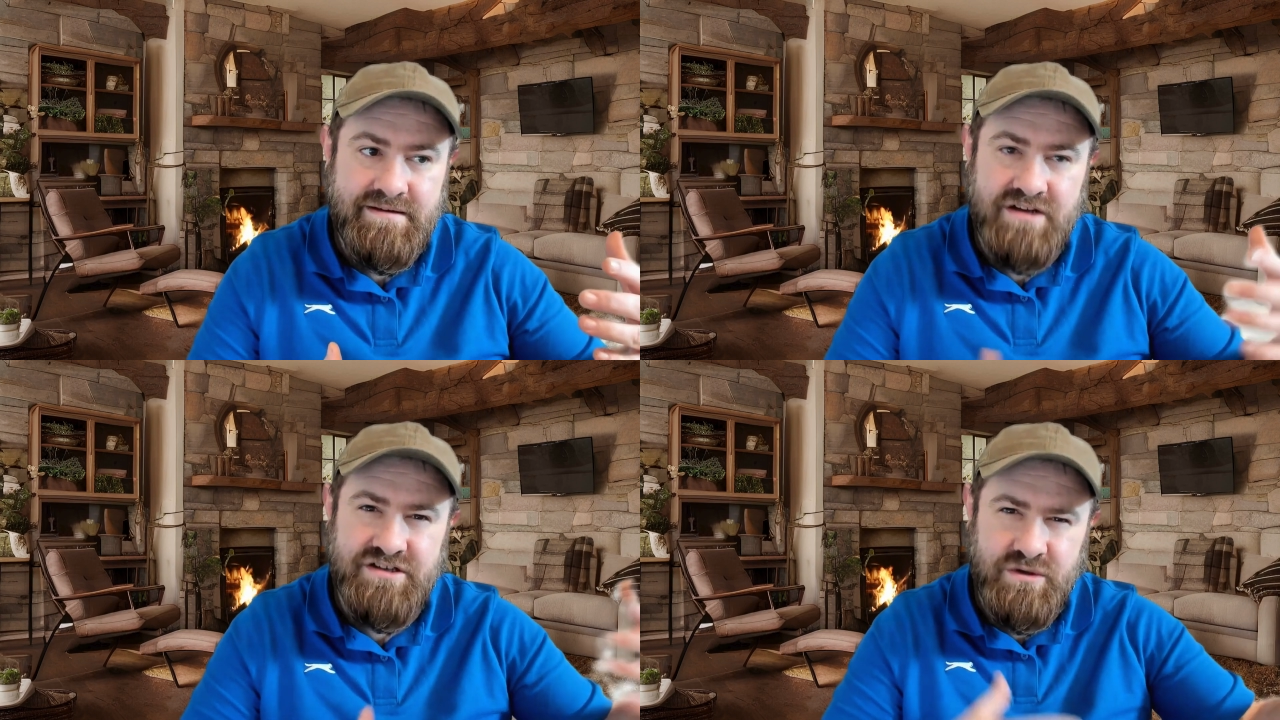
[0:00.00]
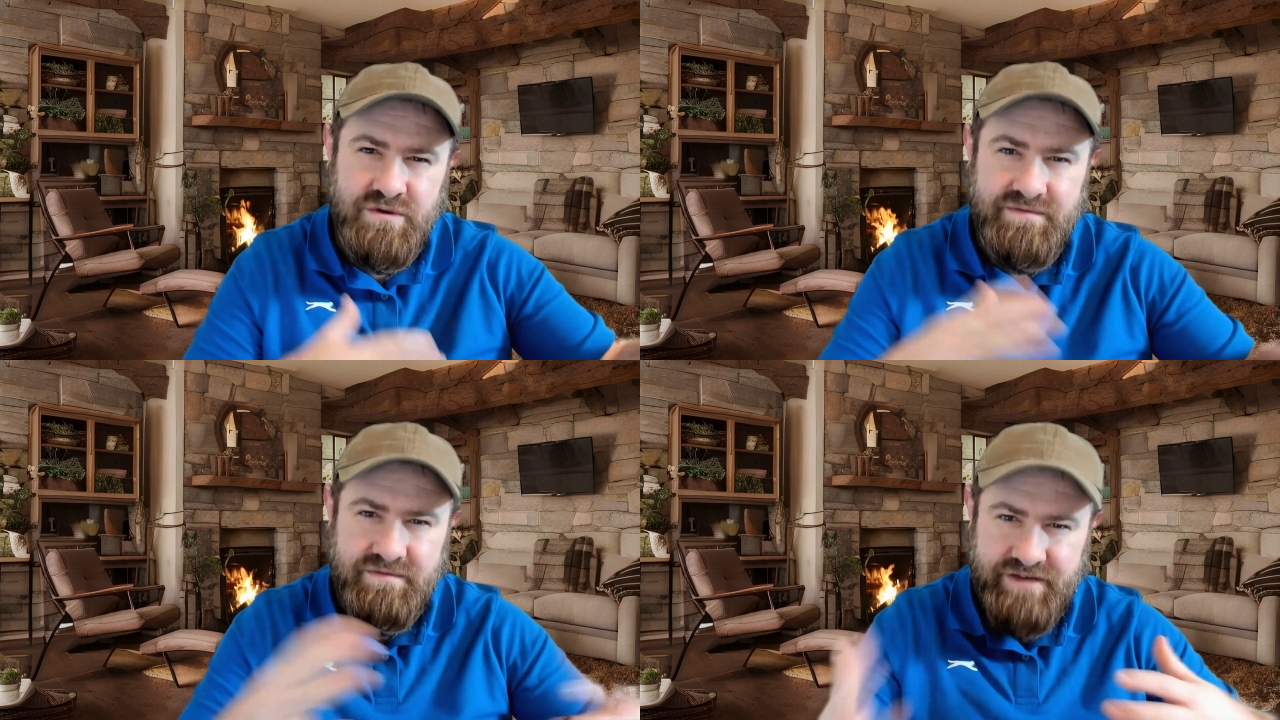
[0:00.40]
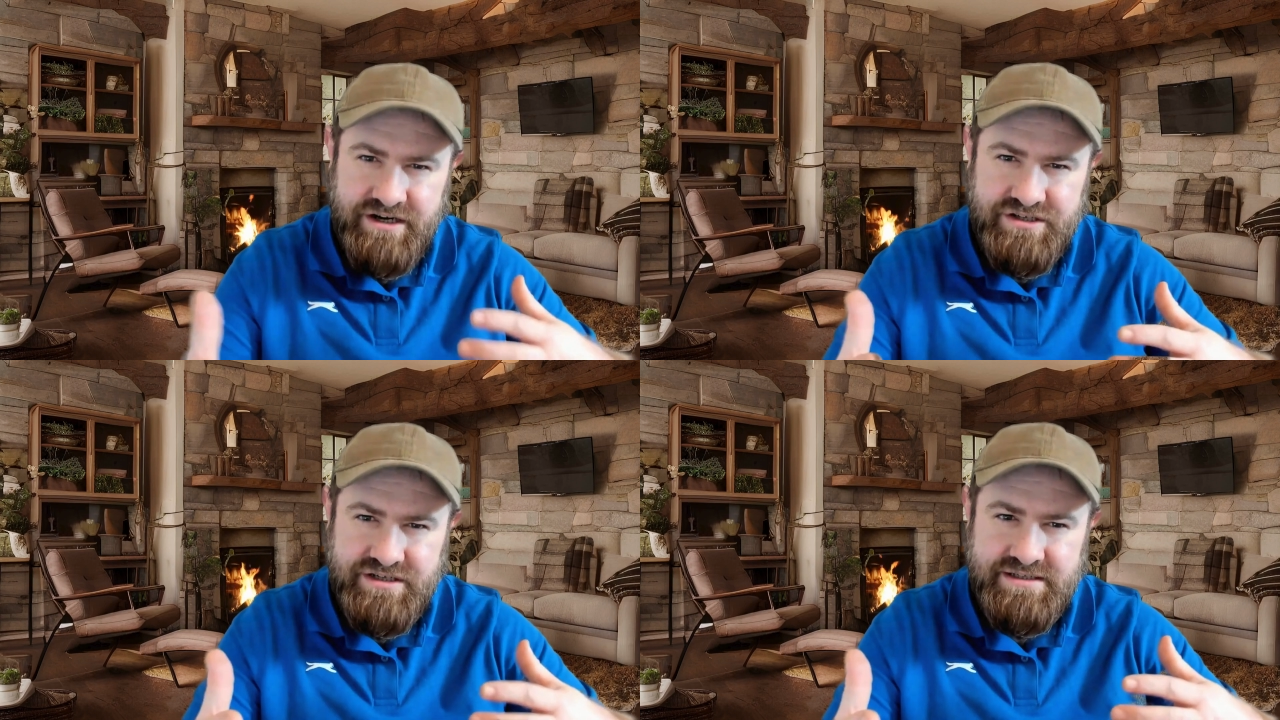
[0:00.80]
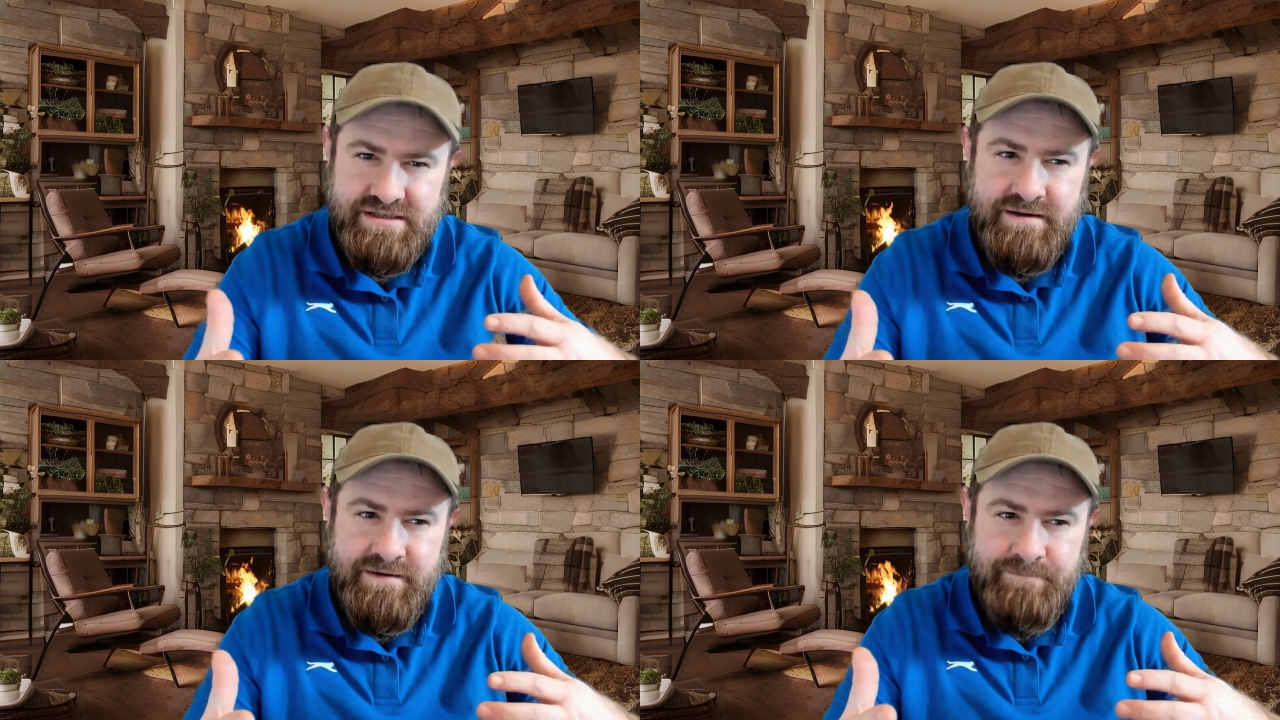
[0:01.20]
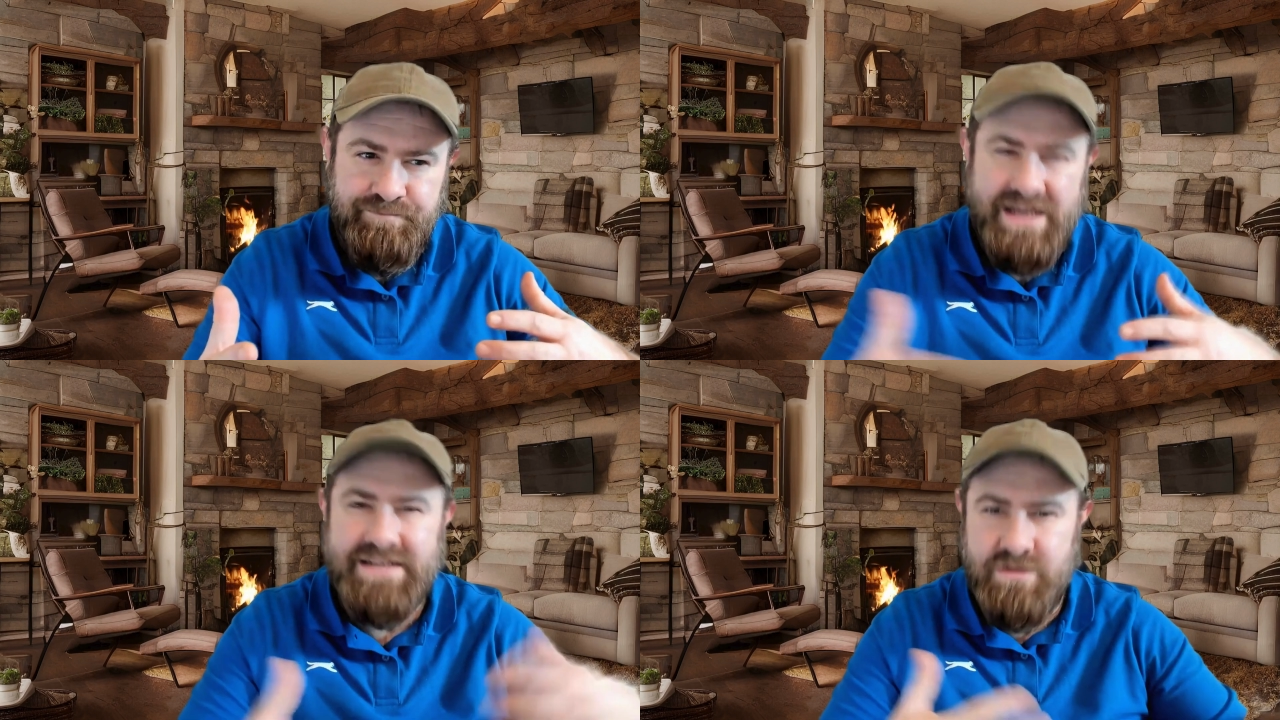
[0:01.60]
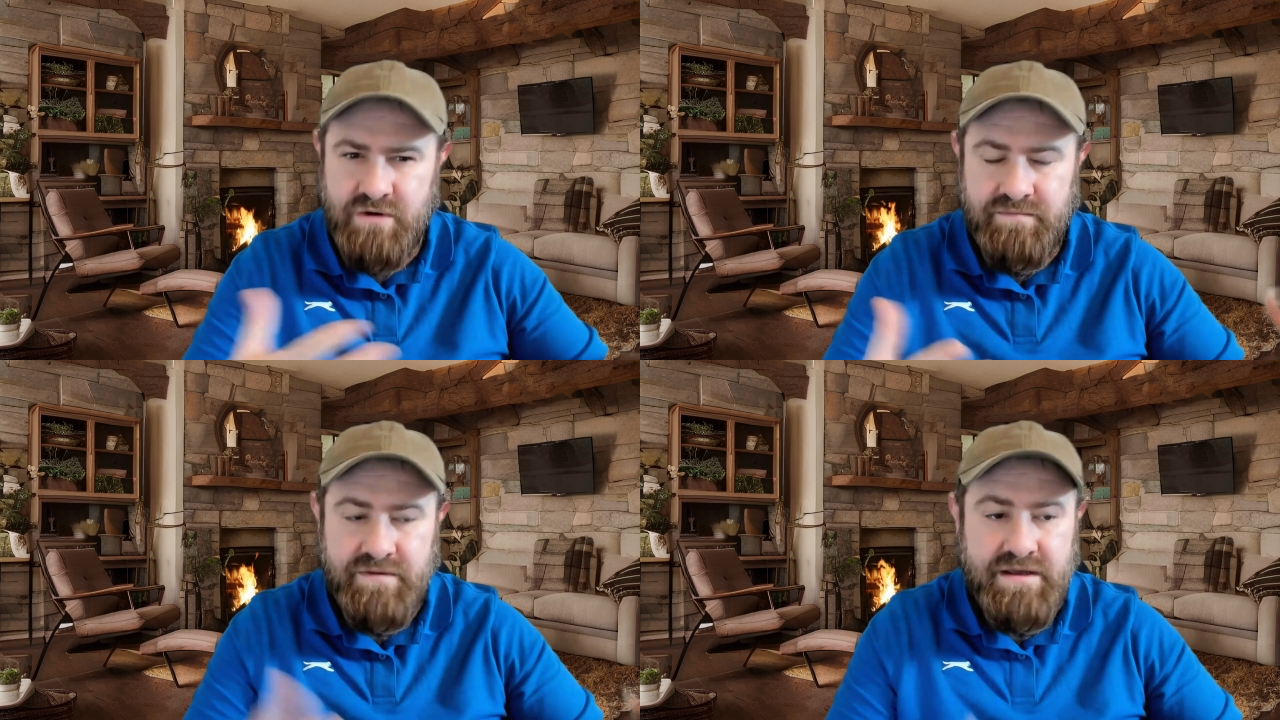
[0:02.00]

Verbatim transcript: continuity of the finishes and so on.